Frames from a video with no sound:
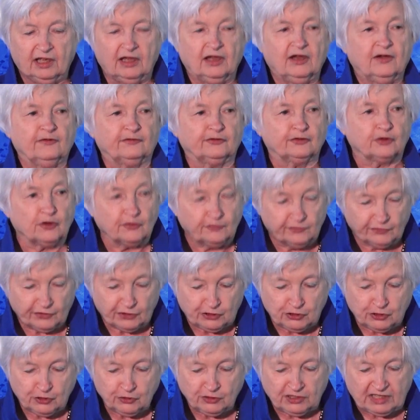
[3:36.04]
For over
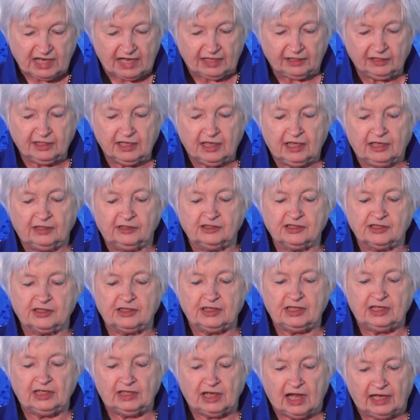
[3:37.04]
2 decades, the
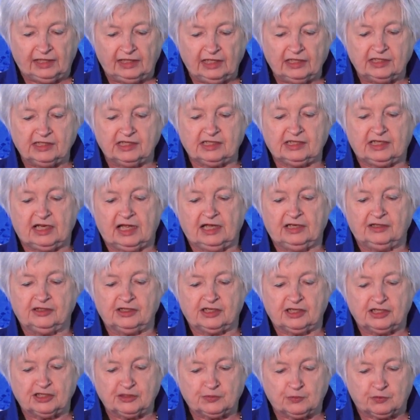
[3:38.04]
United States
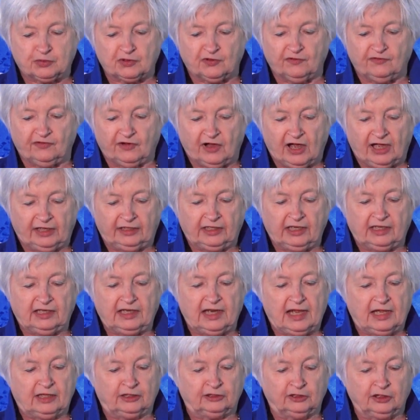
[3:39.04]
has provided
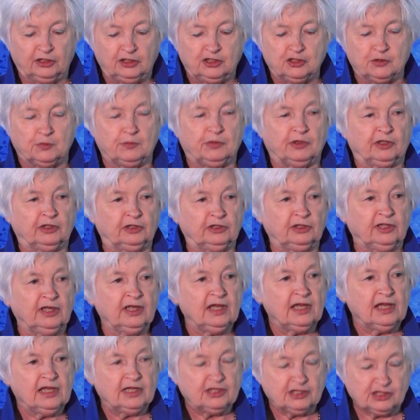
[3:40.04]
eligible
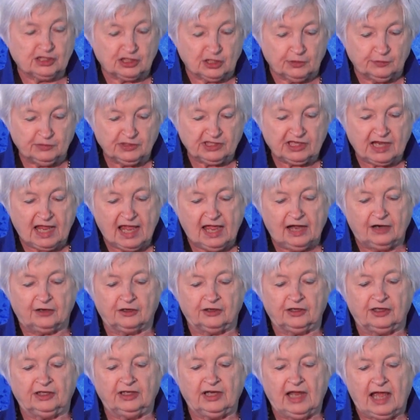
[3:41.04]

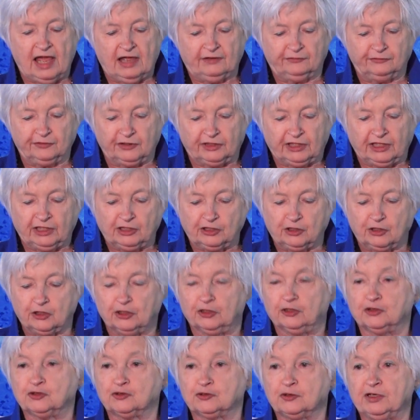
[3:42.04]
sub-Saharan African
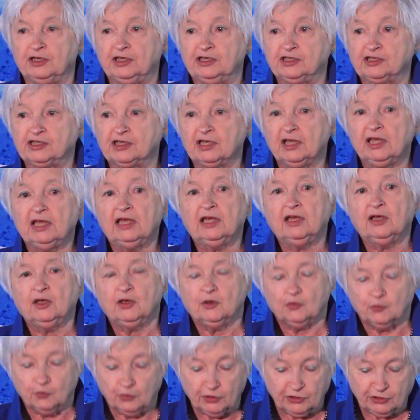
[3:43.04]
countries
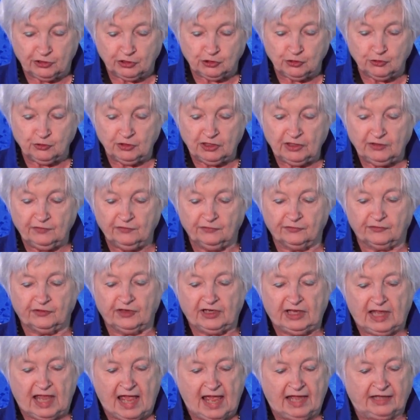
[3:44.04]
with
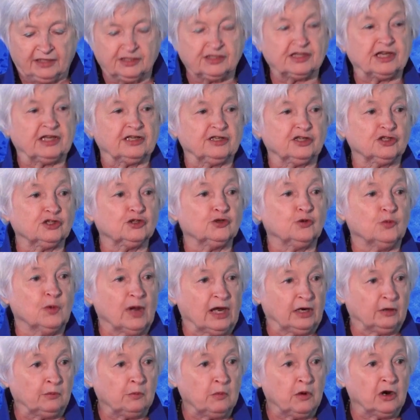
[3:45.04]
duty-free access to
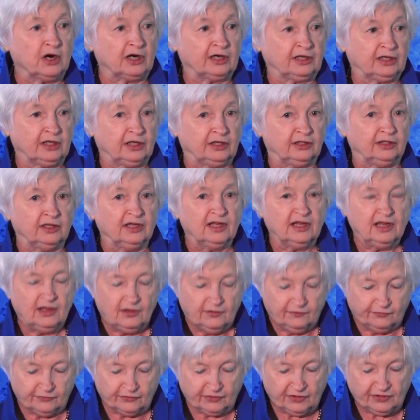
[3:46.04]
our market
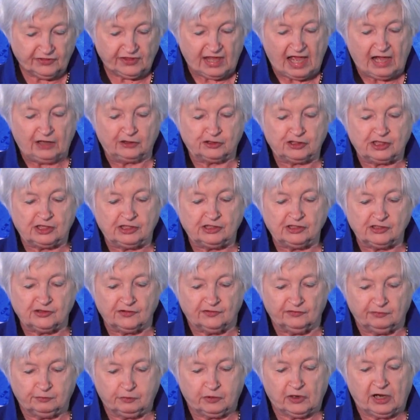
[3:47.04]
for thousands
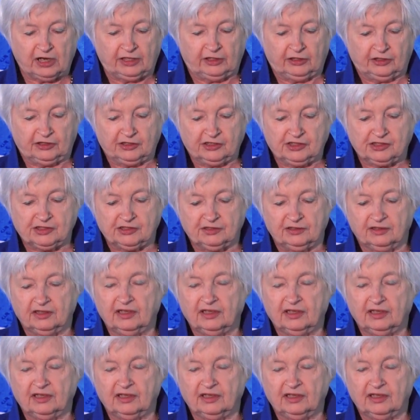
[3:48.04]
of products.